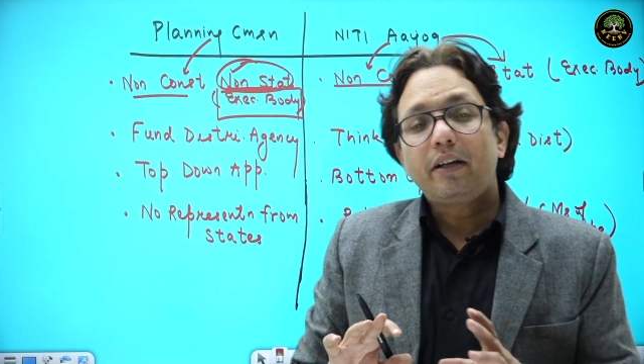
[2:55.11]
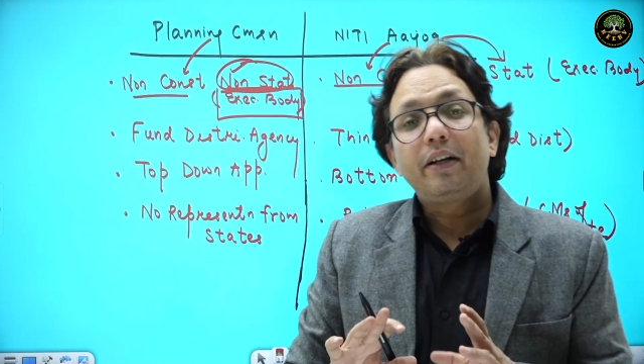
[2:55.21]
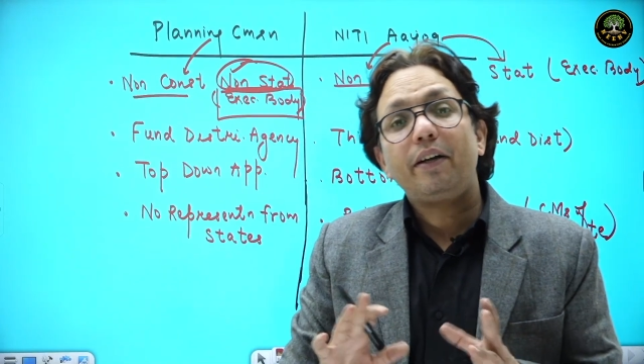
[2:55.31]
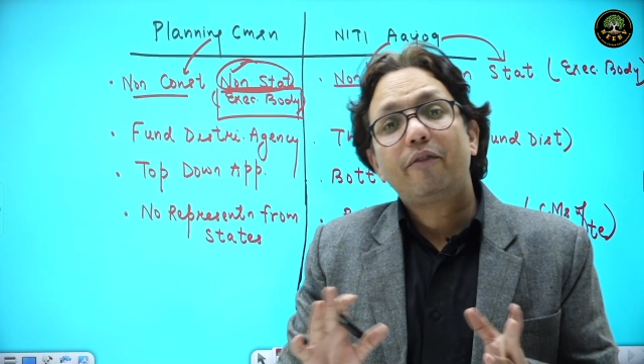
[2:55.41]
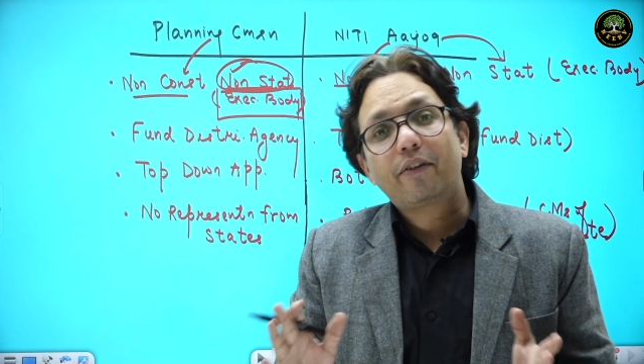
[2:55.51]

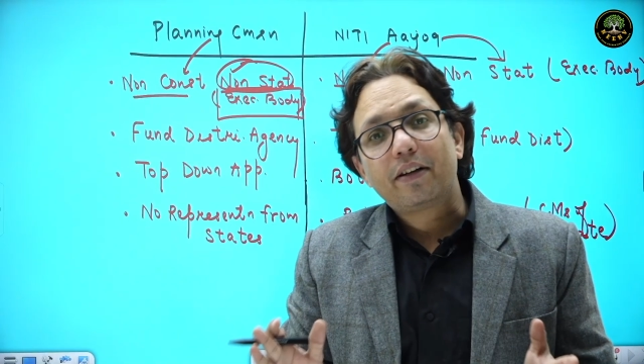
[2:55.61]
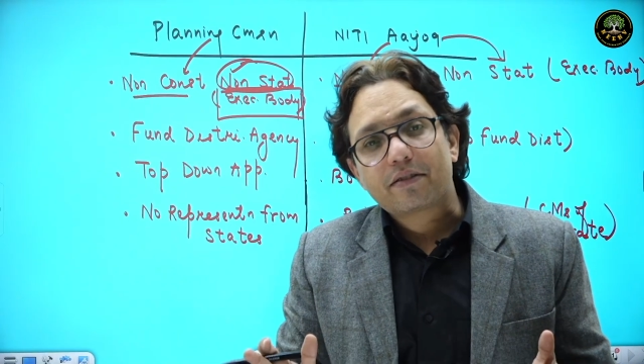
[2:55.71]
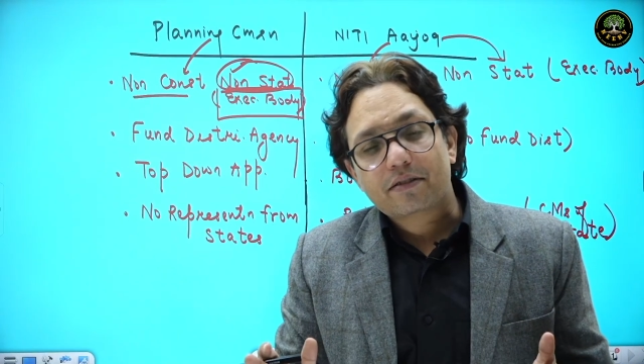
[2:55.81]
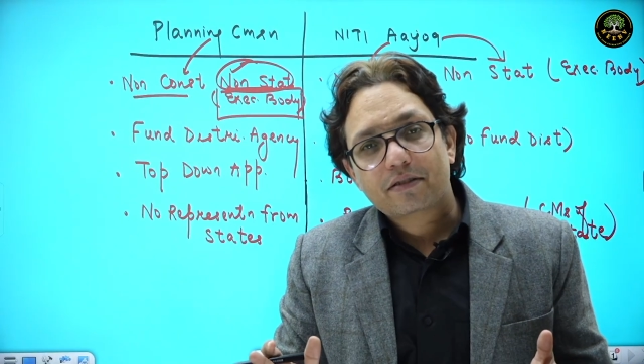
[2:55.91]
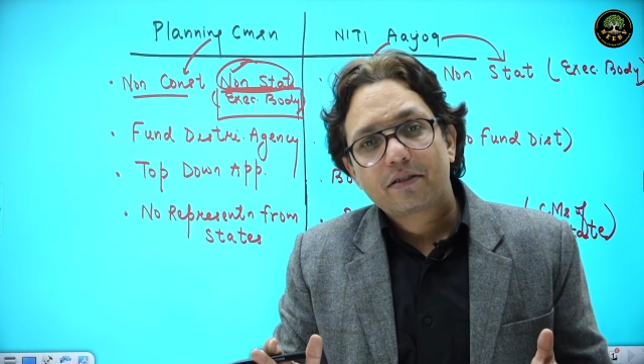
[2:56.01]

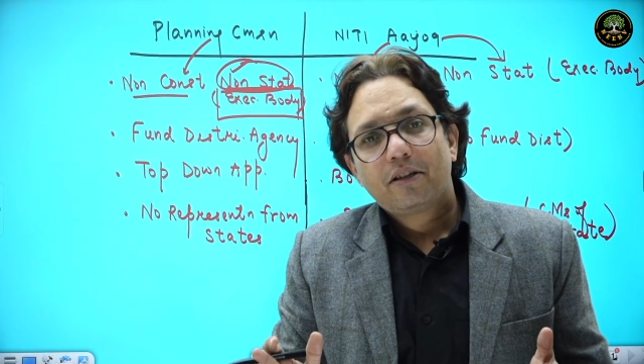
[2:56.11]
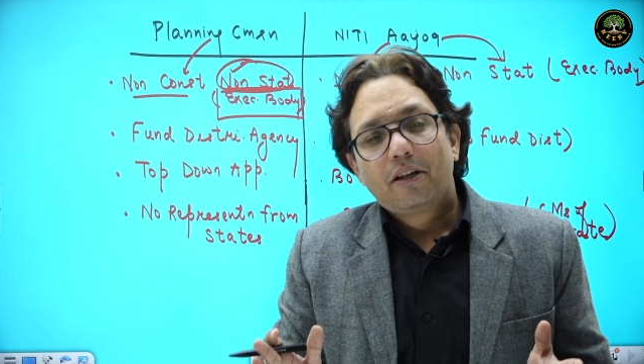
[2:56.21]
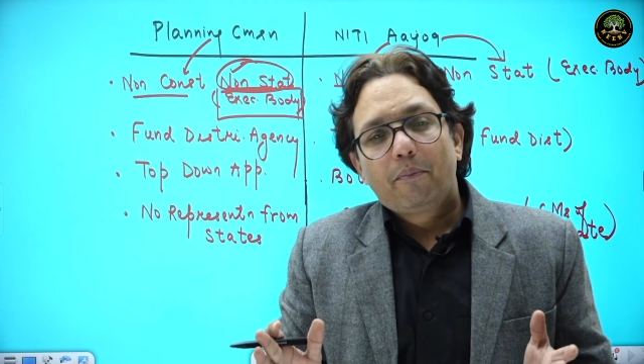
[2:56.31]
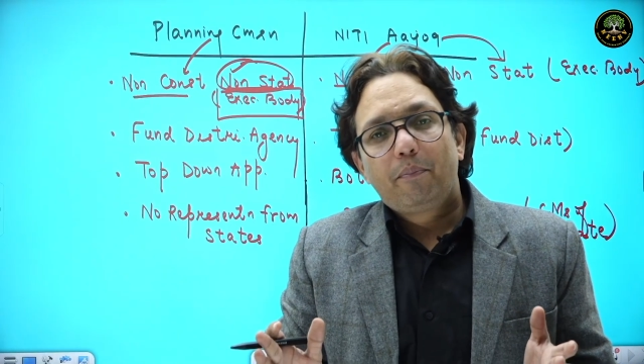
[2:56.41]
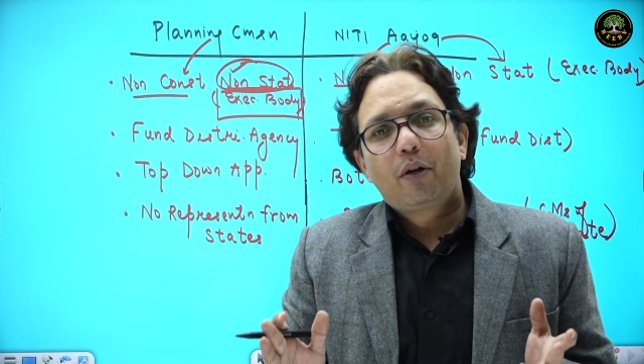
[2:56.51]
difference
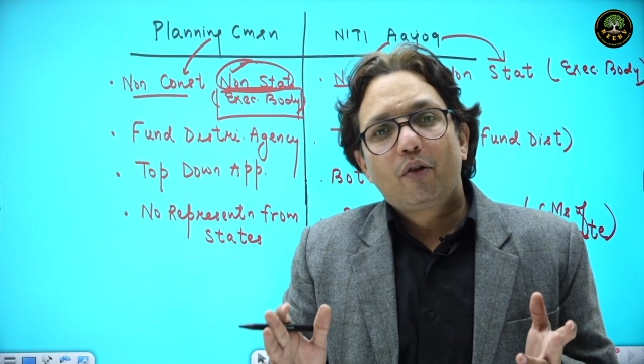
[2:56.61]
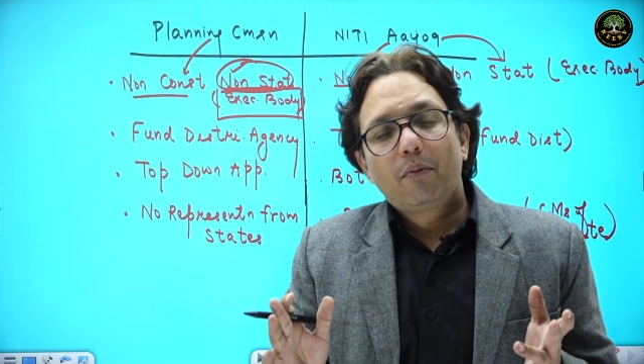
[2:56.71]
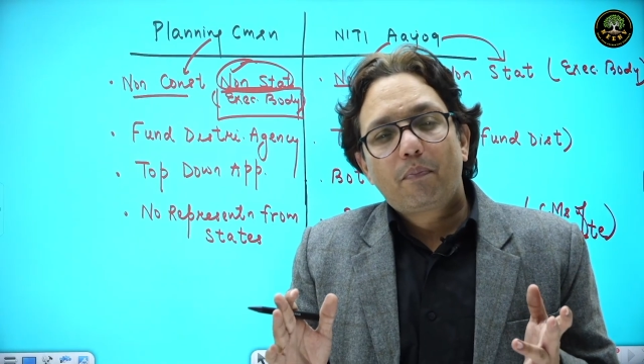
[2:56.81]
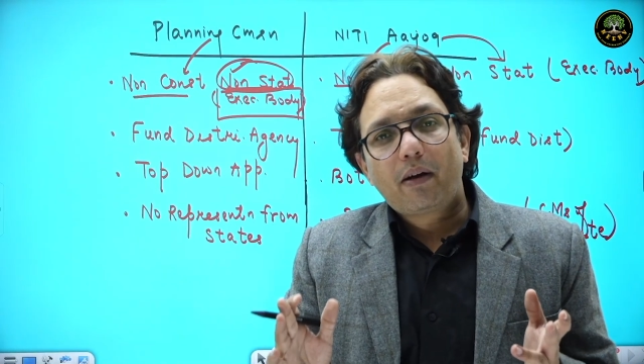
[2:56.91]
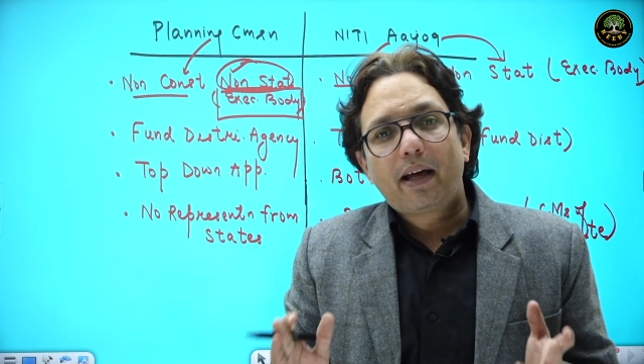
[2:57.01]

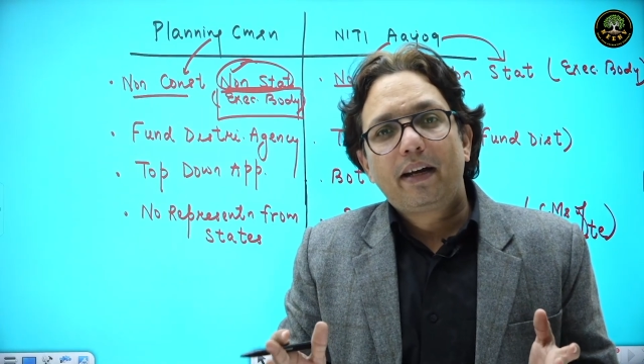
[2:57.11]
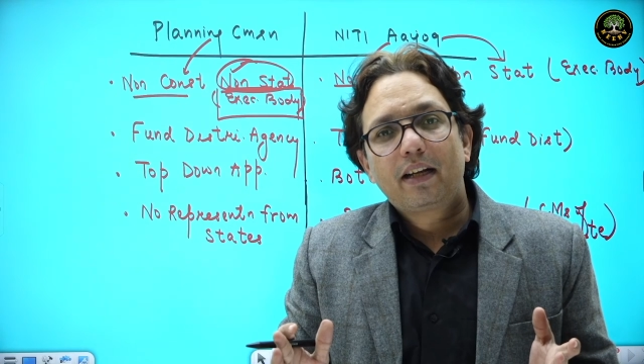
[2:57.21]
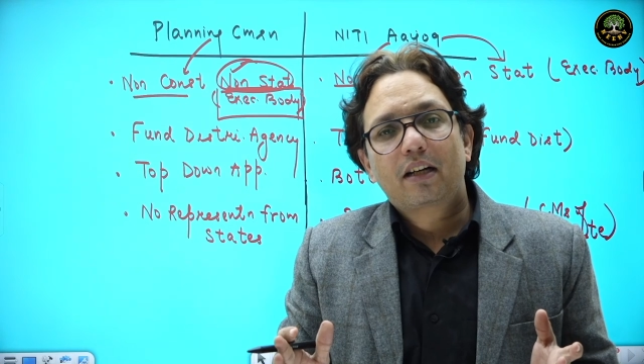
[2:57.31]
between Planning